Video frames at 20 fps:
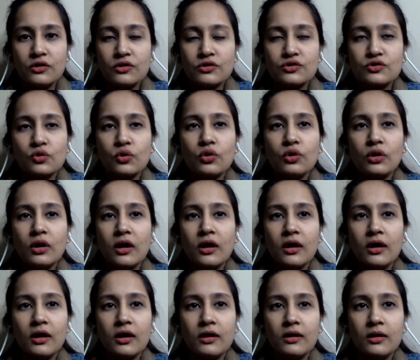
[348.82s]
So
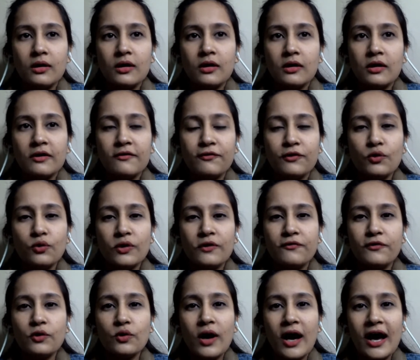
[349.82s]

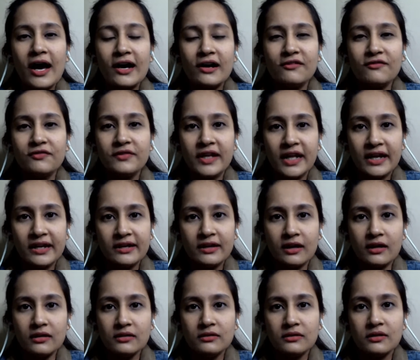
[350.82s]
if you have
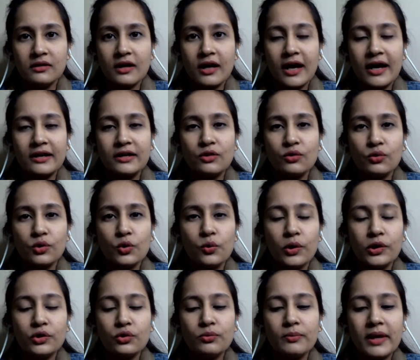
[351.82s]
data and you
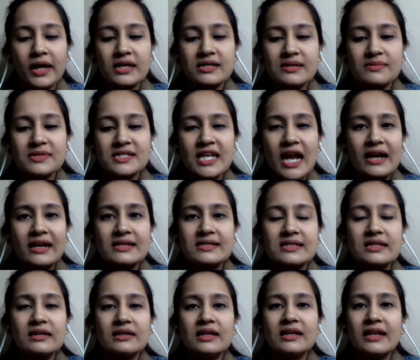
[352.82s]
want to make some
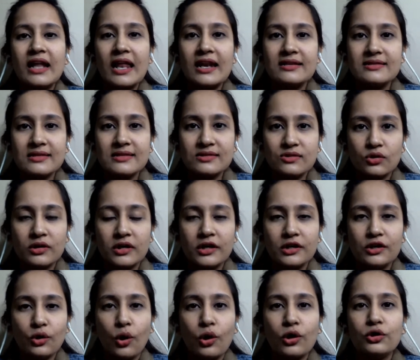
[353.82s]
statistical analysis on
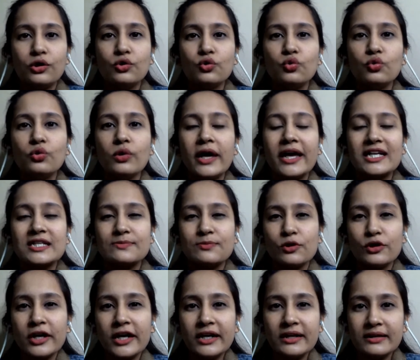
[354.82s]
it or do
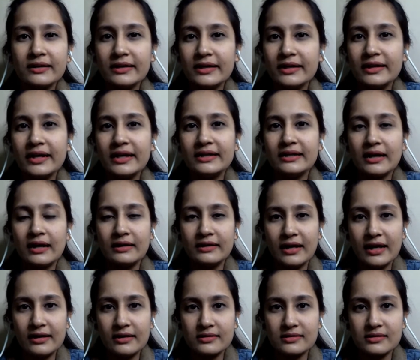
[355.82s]
exploratory data
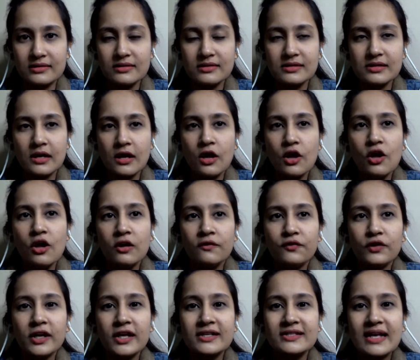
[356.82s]
analysis,
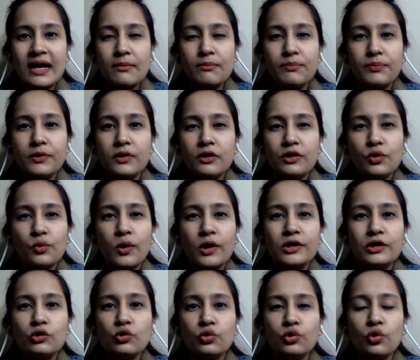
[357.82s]
for example, you
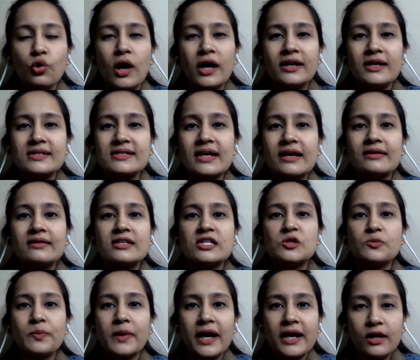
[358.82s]
want to understand the
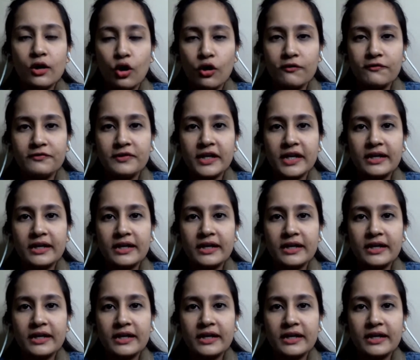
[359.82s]
spread of